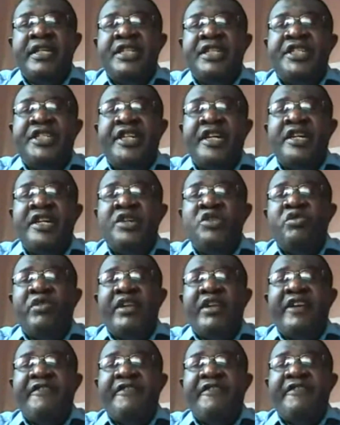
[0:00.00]
the
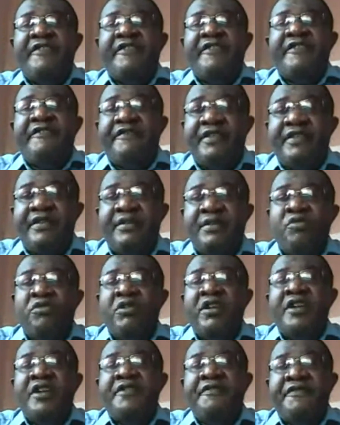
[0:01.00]
$10 fee,
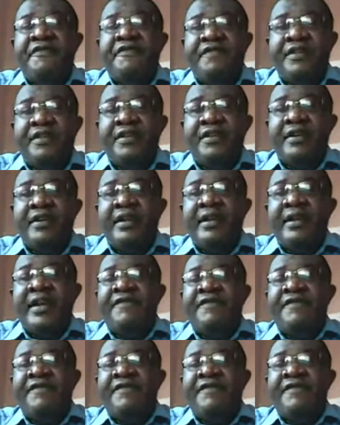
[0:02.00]
wallet fee,